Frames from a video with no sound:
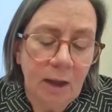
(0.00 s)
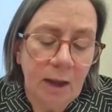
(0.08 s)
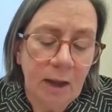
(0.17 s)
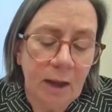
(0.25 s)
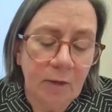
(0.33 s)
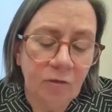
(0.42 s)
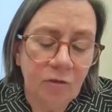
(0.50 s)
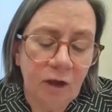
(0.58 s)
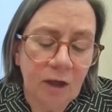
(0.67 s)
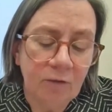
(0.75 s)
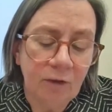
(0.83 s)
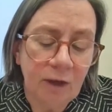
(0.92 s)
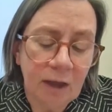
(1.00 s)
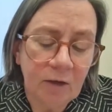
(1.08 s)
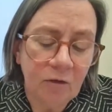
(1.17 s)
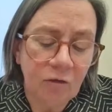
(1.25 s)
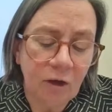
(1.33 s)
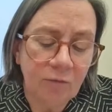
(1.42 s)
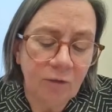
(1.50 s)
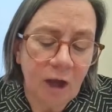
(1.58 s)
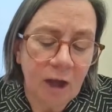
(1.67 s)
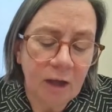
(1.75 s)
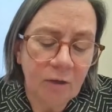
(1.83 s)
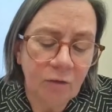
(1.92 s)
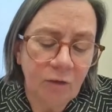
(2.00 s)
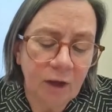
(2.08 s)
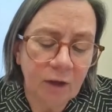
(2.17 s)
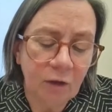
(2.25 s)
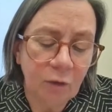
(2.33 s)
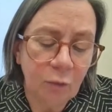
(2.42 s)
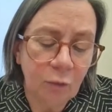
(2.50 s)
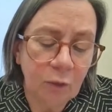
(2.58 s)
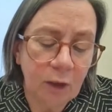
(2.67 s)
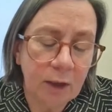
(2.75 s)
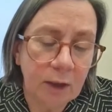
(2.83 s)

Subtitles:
and take advantage of the highest value